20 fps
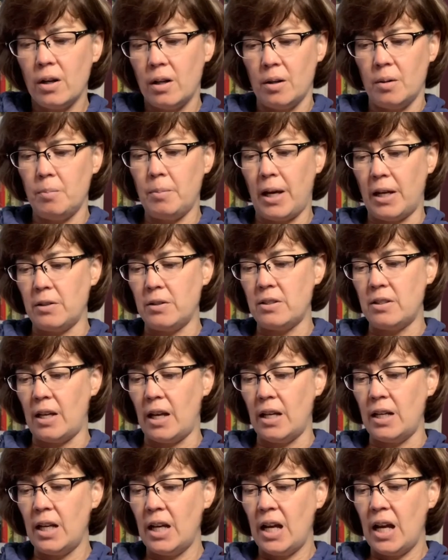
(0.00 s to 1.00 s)
Mouse
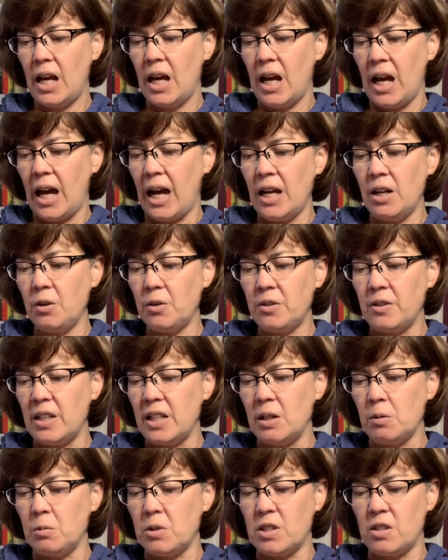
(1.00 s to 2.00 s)
said, I don't think
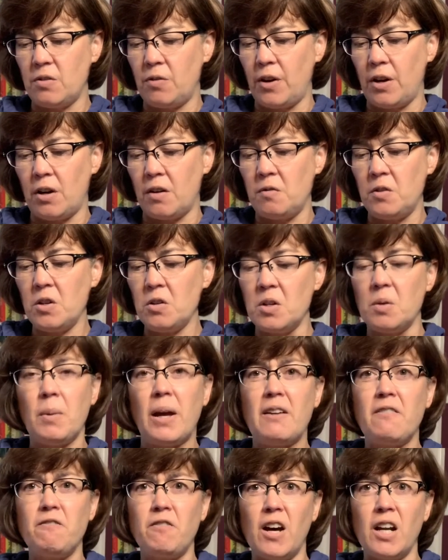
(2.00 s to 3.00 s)
it was fair of you to
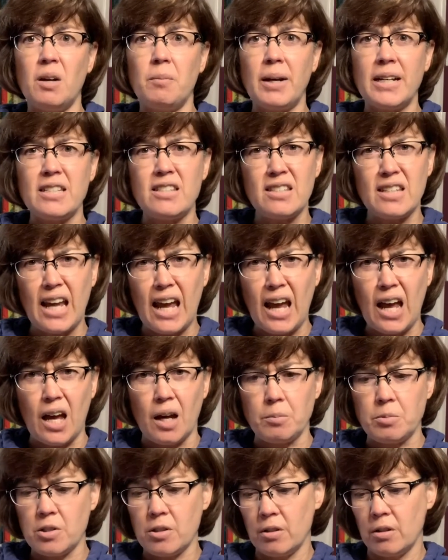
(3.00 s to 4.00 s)
make fun of my
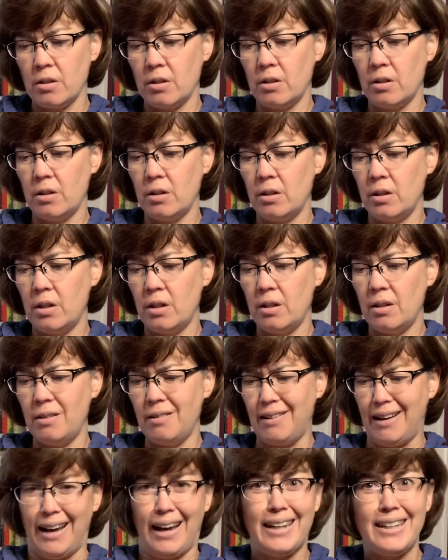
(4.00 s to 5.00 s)
scabs."
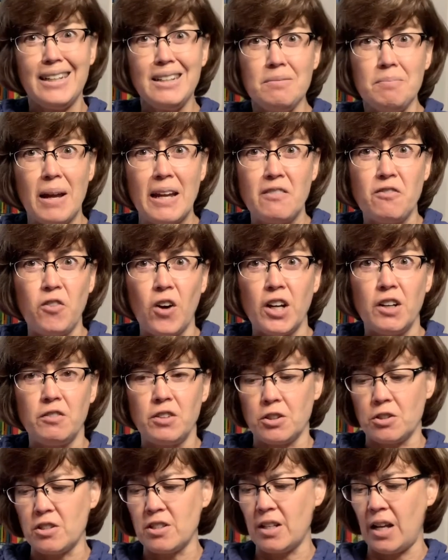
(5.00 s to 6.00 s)
"I didn't make fun of
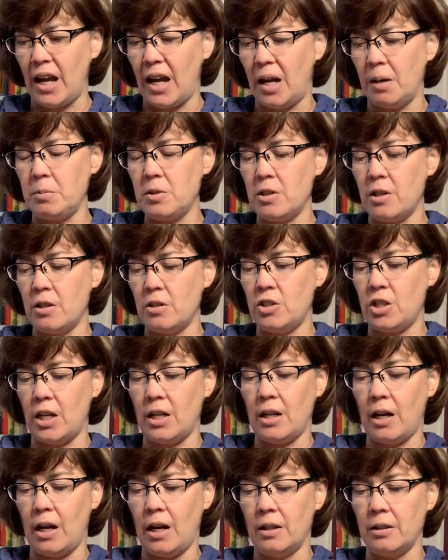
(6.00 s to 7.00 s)
your scabs," Jane
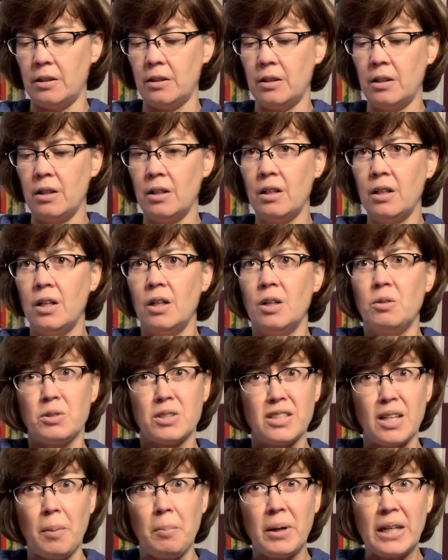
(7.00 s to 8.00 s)
hollered. "Well,
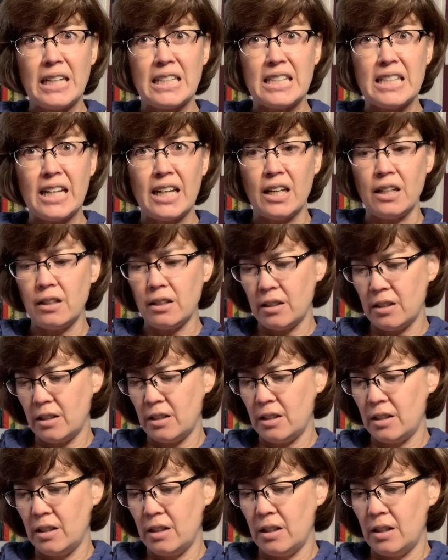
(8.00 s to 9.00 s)
somebody did."
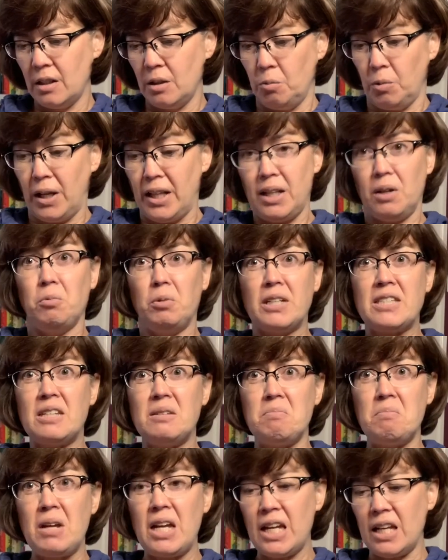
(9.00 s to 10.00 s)
"Well, it wasn't
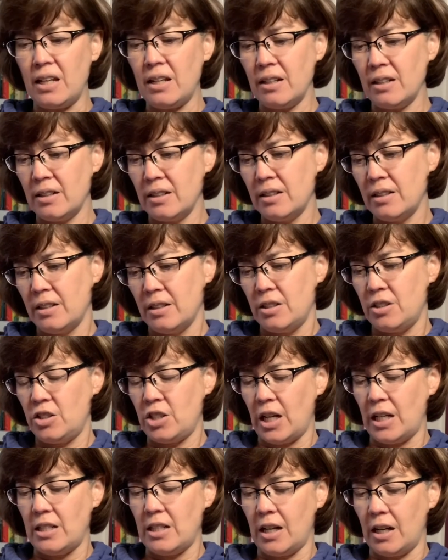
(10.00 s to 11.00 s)
me,"
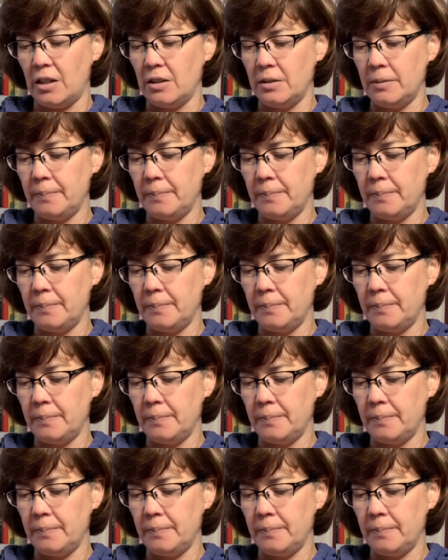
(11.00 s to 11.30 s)
Jane yelled.